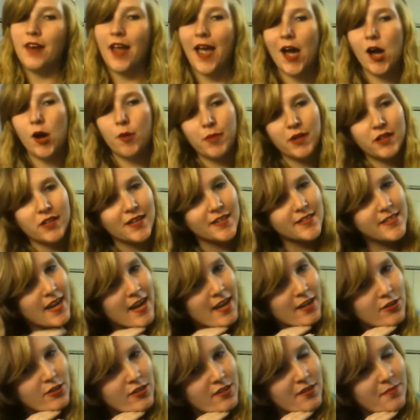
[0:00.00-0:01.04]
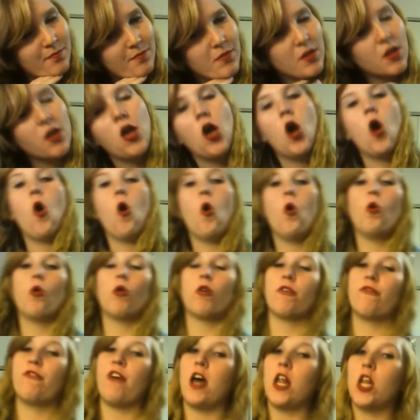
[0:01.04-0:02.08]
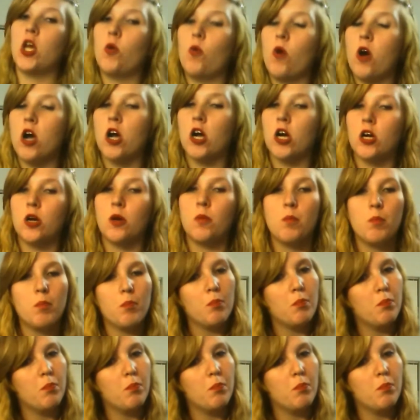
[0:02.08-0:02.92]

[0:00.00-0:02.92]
I'll be glad to answer. Or follow our